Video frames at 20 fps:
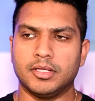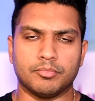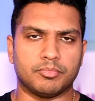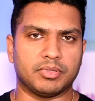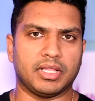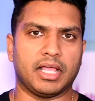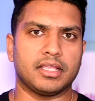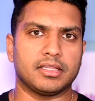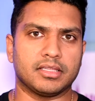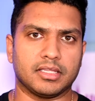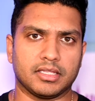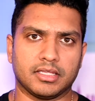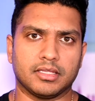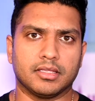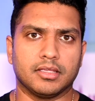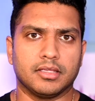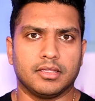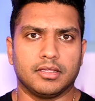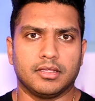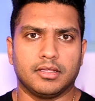blindly,
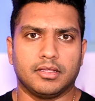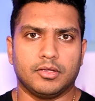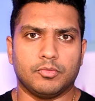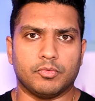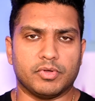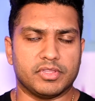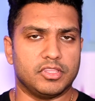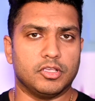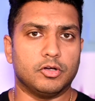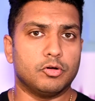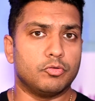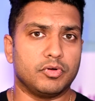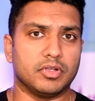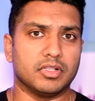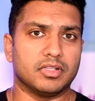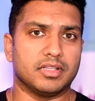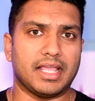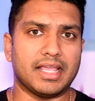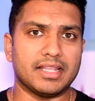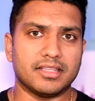with no
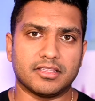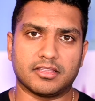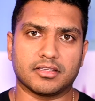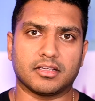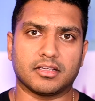real end to the